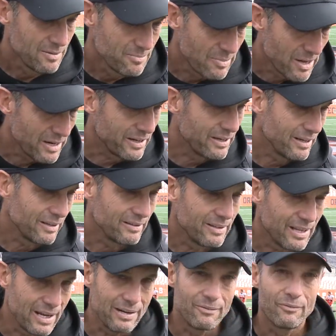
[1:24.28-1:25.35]
but
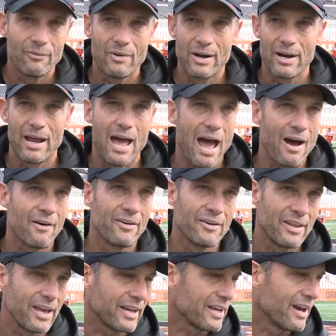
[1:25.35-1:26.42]
then what how are
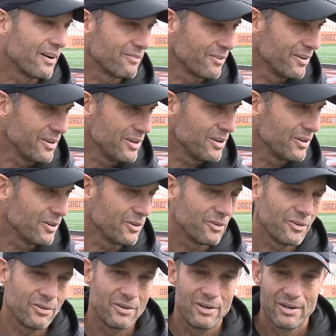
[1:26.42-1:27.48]
they covering
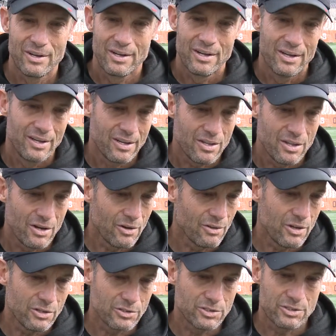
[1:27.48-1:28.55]
you you know,
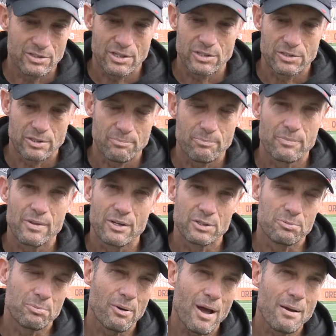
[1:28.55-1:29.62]
there's there's a there's
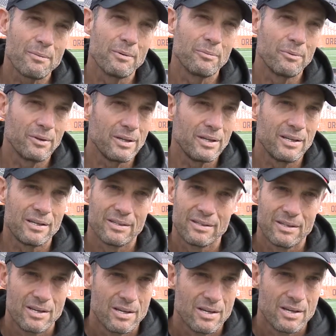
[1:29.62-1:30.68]
probably
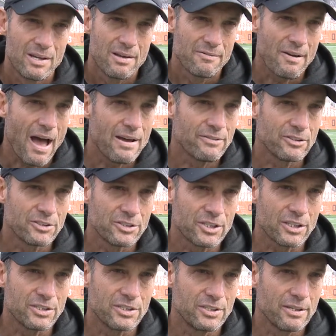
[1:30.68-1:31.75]
five or
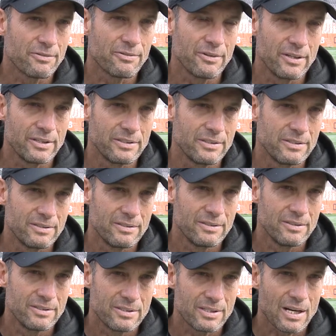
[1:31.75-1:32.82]
six different
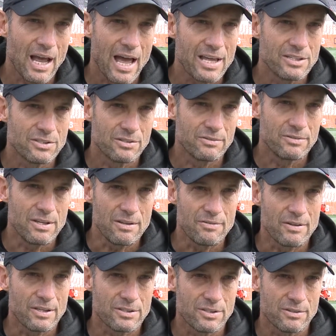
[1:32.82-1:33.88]
kinds of
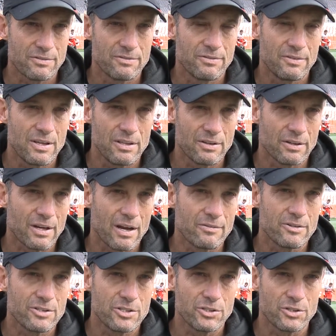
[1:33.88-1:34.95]
defensive either
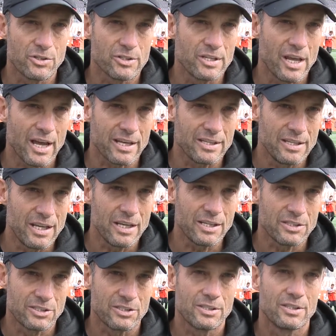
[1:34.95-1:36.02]
coverages or
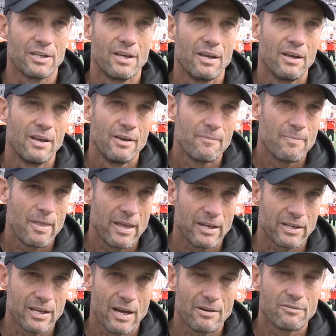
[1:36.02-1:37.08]
techniques in
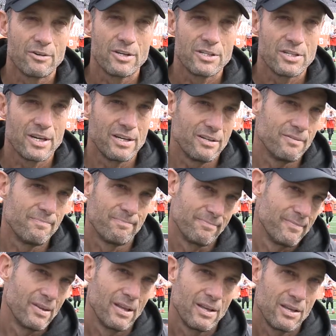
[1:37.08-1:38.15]
coverage, and
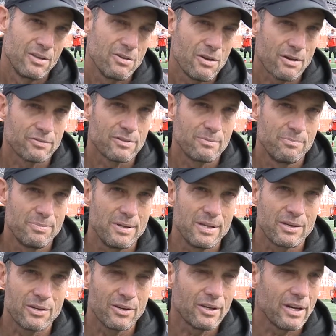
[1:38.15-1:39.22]
you have to be
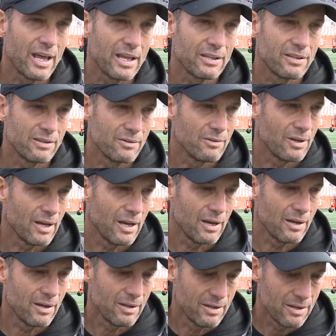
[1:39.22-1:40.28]
good at uh,